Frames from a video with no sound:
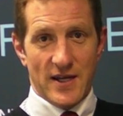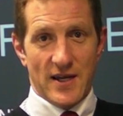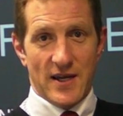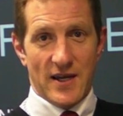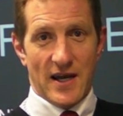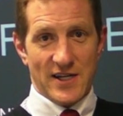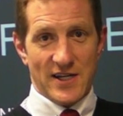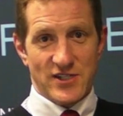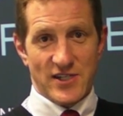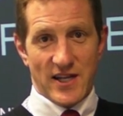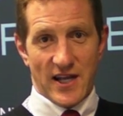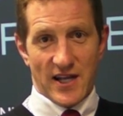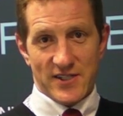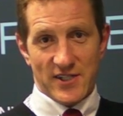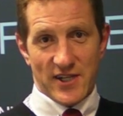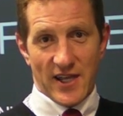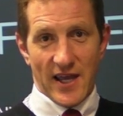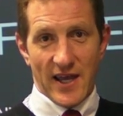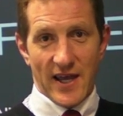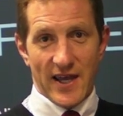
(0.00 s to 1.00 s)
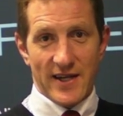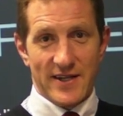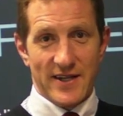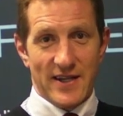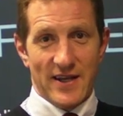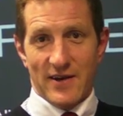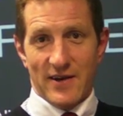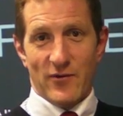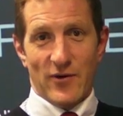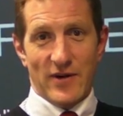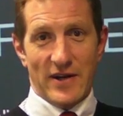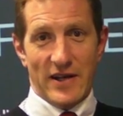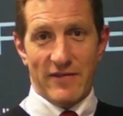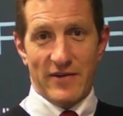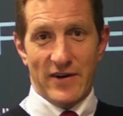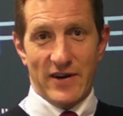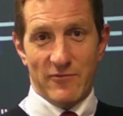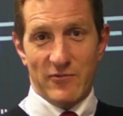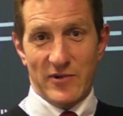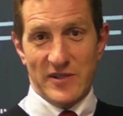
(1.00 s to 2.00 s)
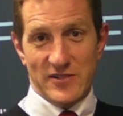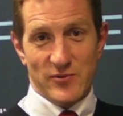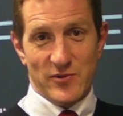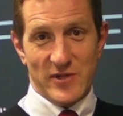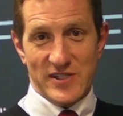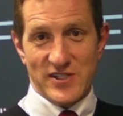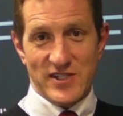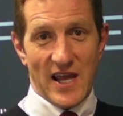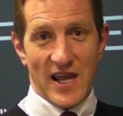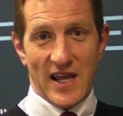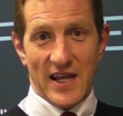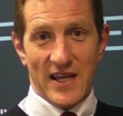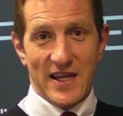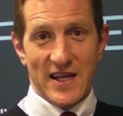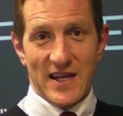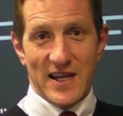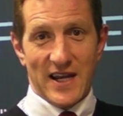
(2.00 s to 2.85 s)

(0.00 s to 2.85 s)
hashtag scared, whatever it is we say